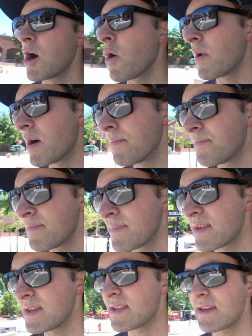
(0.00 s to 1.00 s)
Oh well,
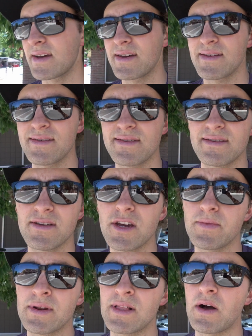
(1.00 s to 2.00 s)
it uh,
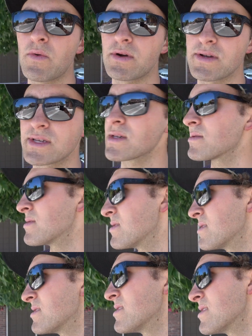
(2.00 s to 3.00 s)
could have been a lot worse.
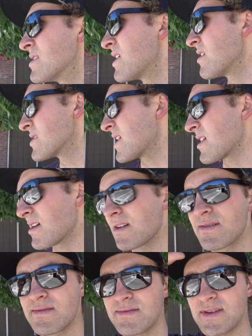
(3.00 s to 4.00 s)
I'll take a
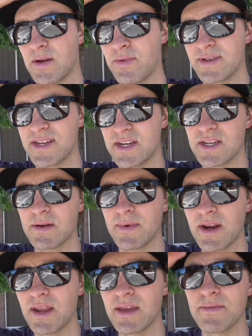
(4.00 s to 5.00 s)
couple of stitches on
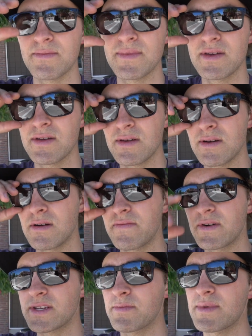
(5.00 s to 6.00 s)
my knee
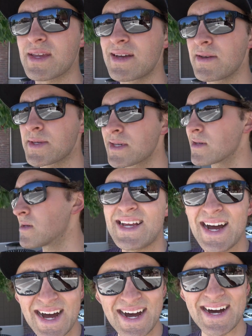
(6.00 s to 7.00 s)
over something else.
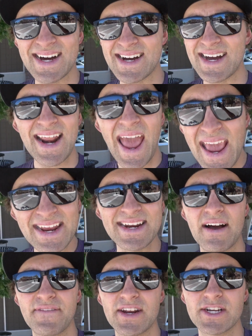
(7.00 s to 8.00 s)
I hate
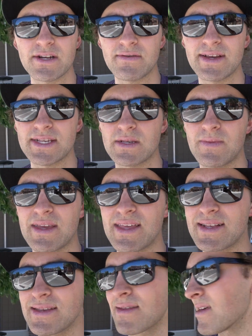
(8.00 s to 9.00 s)
not finishing races, man.
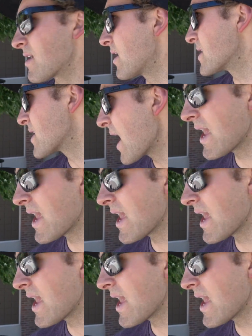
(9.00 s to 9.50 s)
That's the thing, I just